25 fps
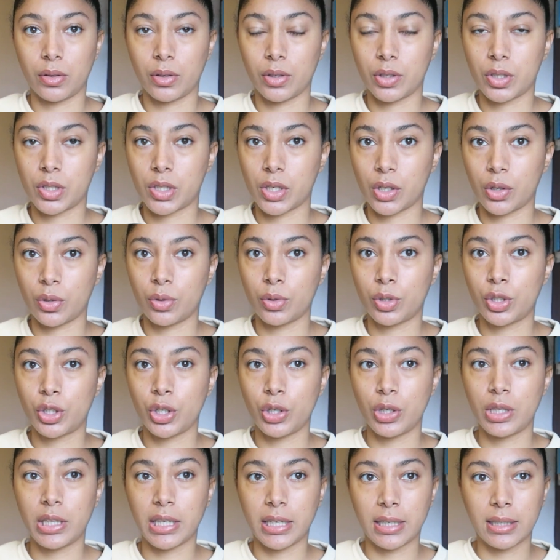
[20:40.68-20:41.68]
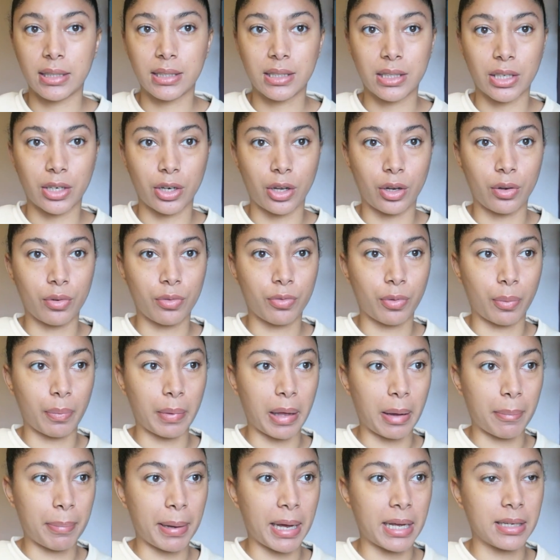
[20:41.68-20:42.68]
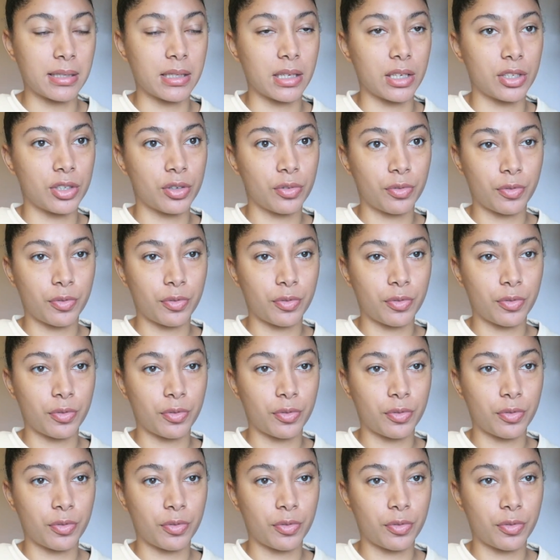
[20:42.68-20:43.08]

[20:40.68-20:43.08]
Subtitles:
So 2 things to note from that passage.